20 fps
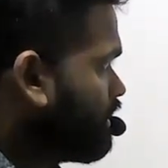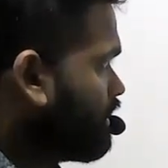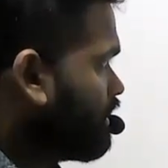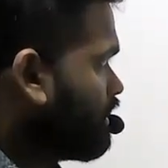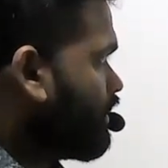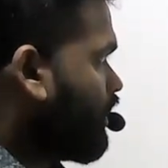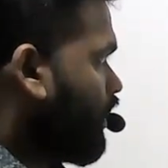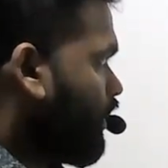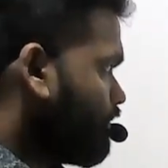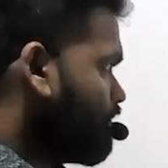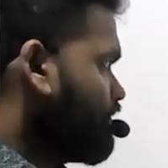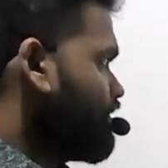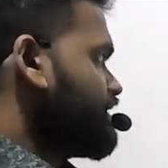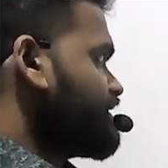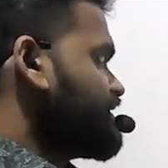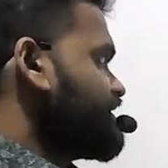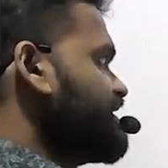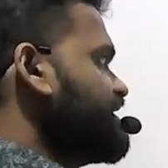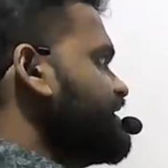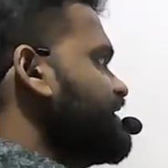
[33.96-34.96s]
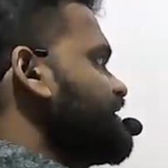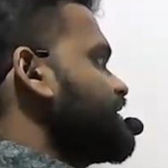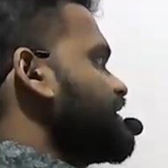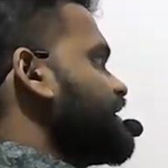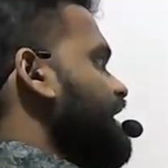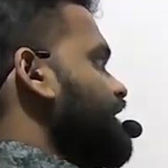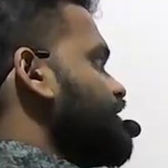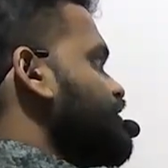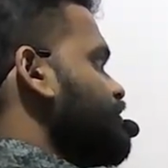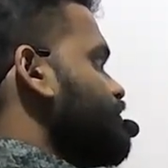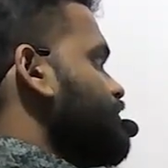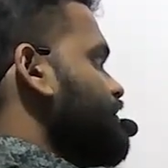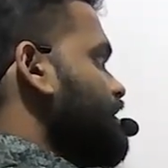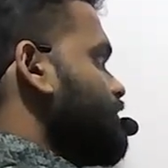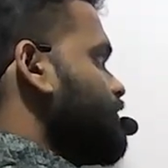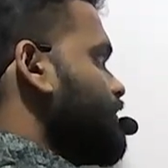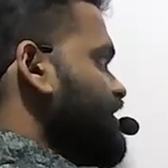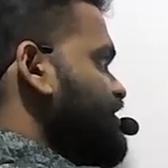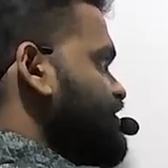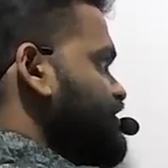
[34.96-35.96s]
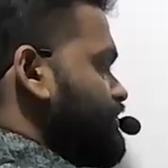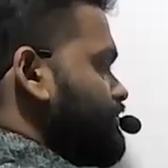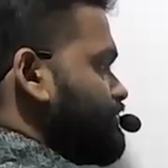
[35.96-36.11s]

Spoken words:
obviously this K should be a pressure.